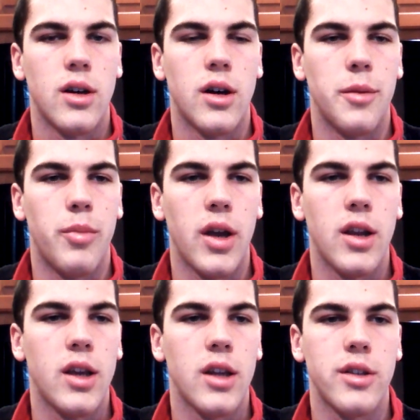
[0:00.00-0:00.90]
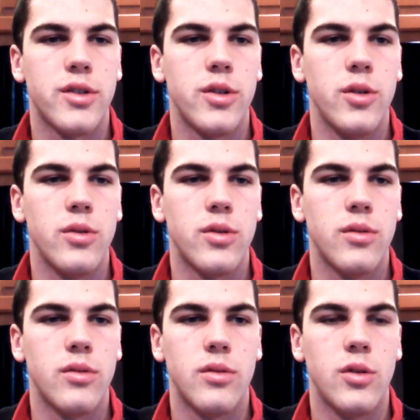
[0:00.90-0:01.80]
Banning it is too
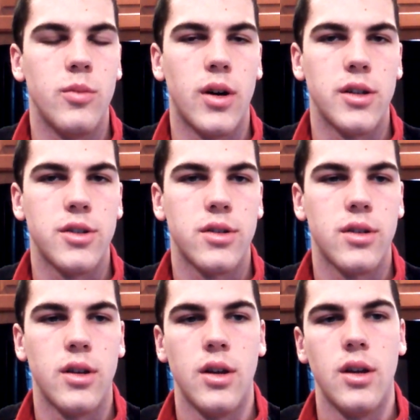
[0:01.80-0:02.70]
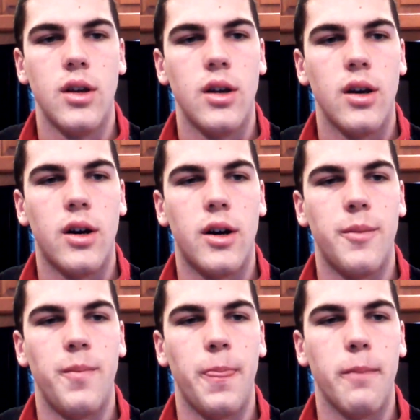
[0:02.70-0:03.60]
much.
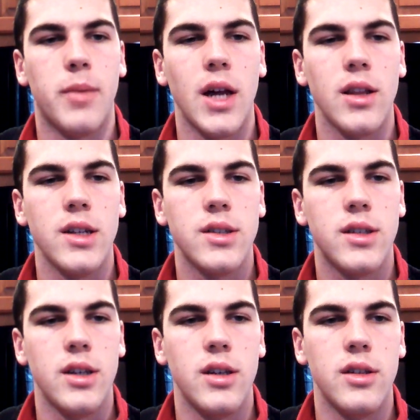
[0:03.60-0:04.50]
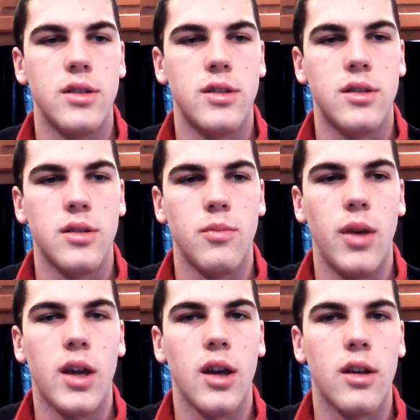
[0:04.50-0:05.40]
My list is
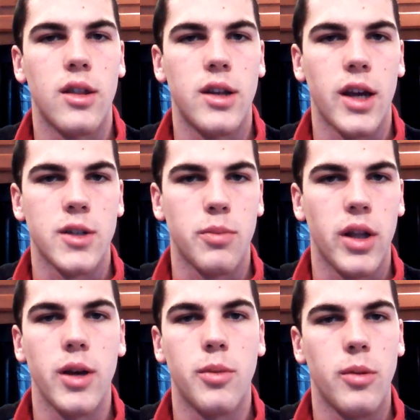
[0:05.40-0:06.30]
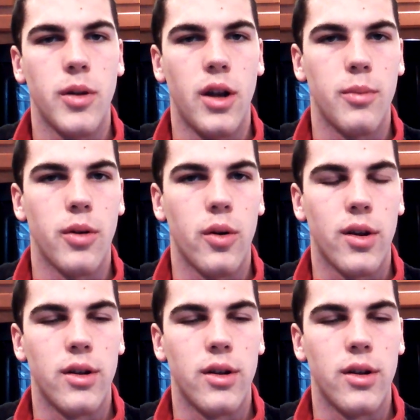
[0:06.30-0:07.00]
making the decks playable but not broken.